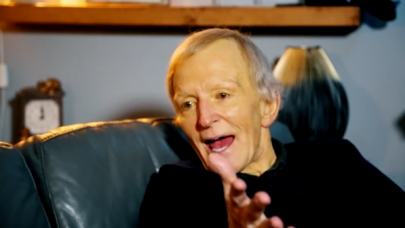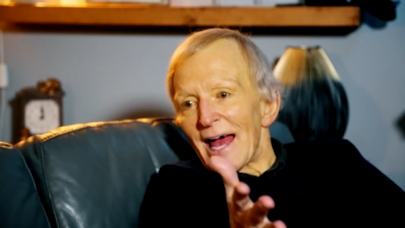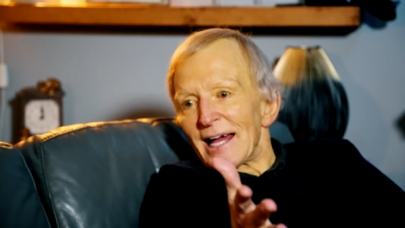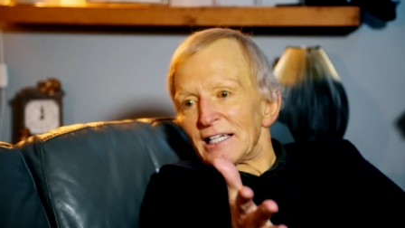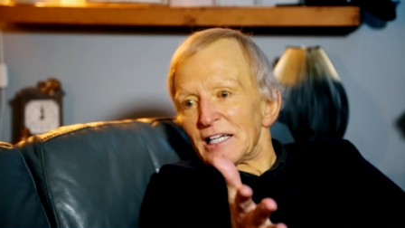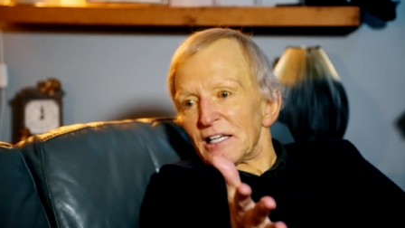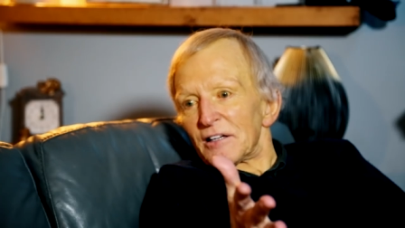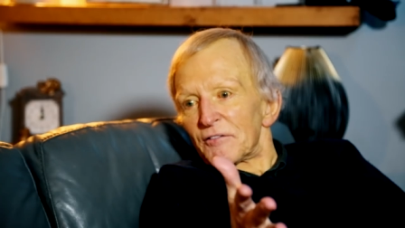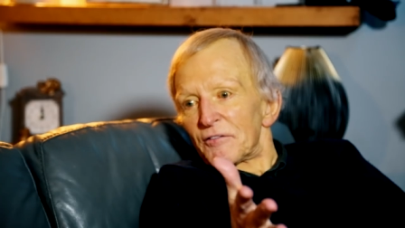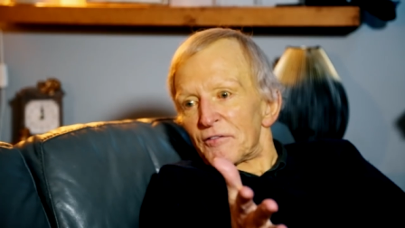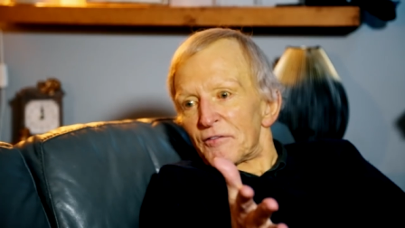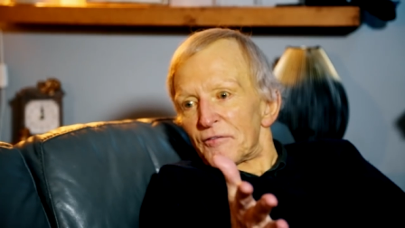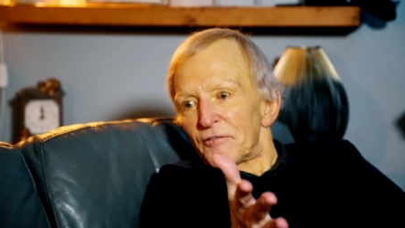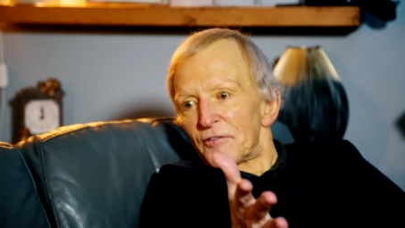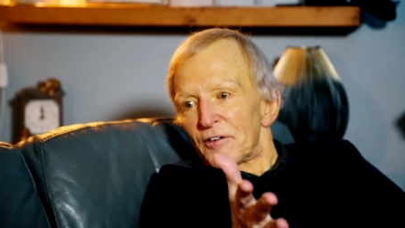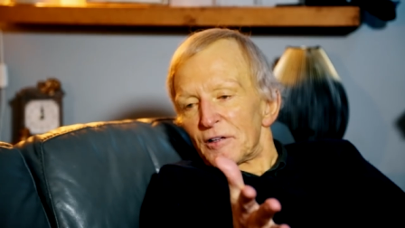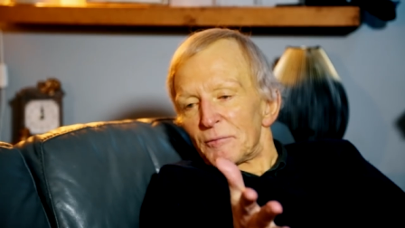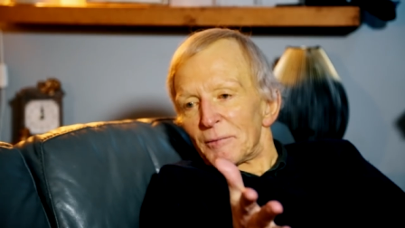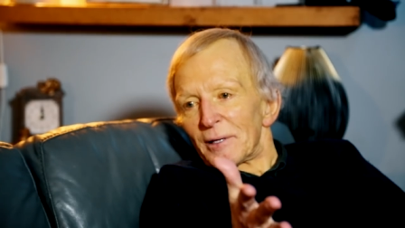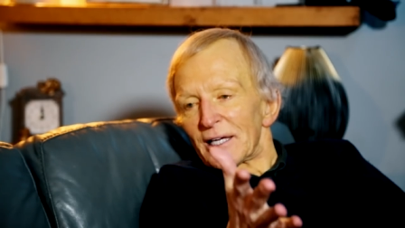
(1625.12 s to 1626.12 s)
caning
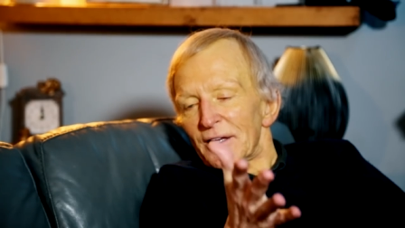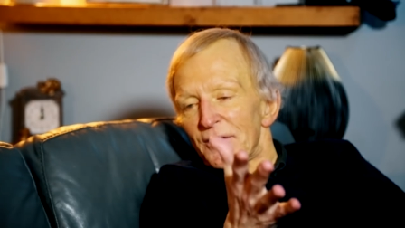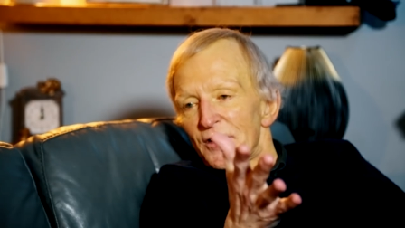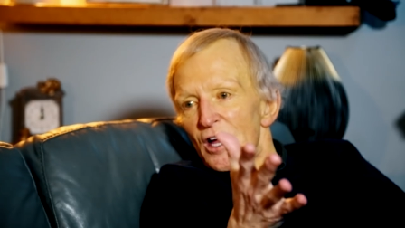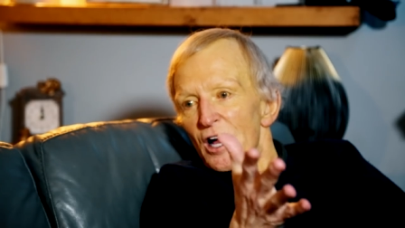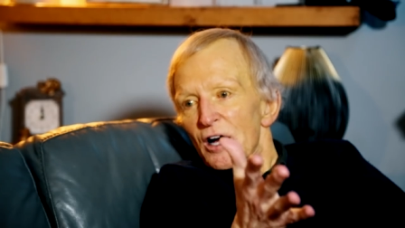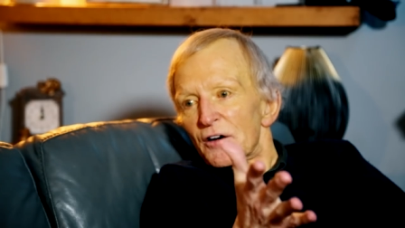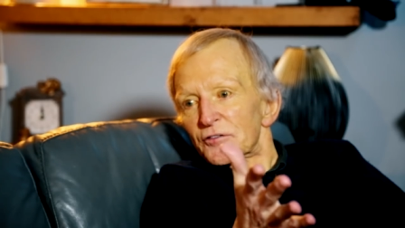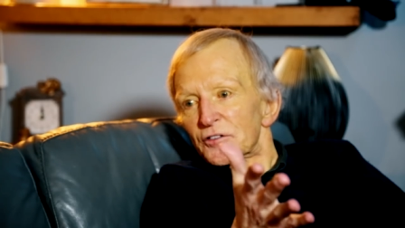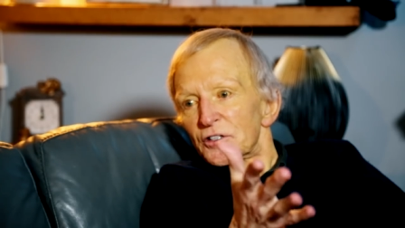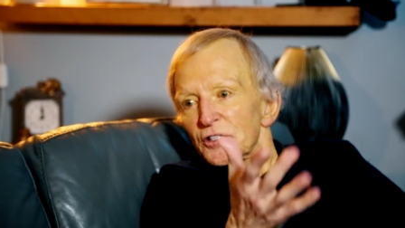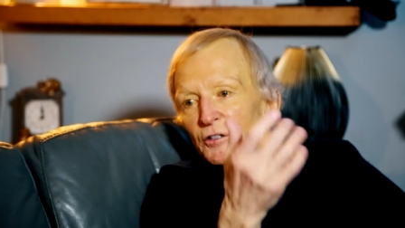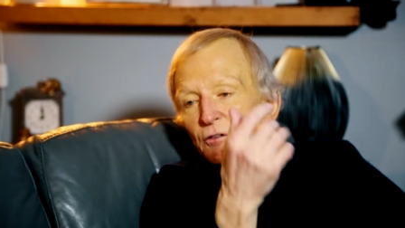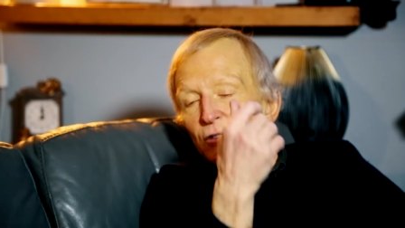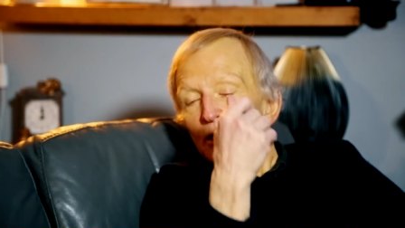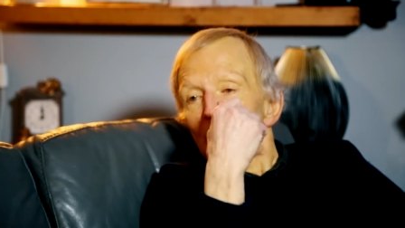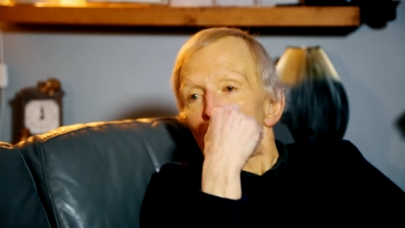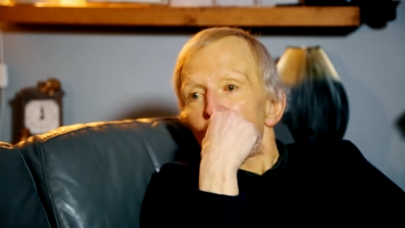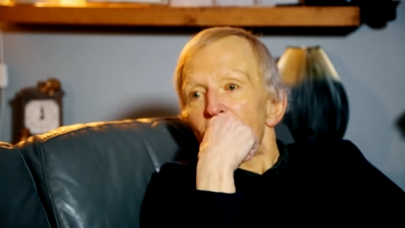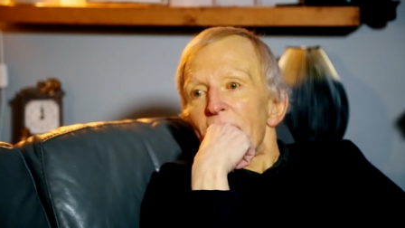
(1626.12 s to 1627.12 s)
filming in the
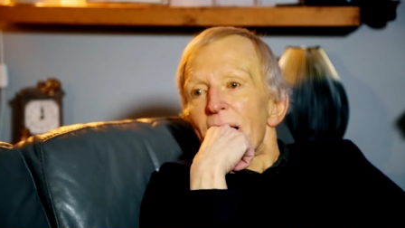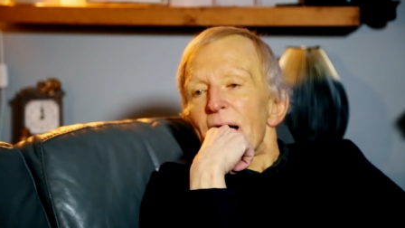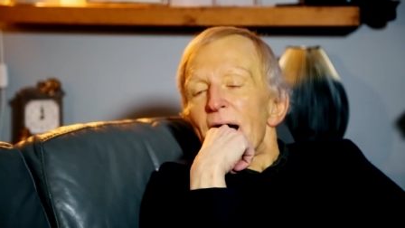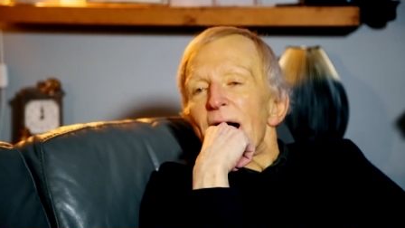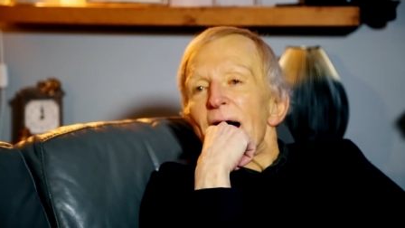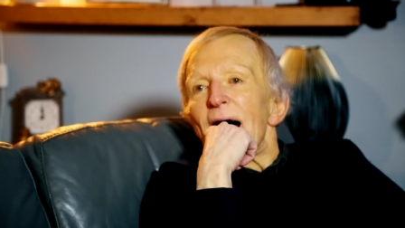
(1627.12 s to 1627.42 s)
afternoon. Yeah.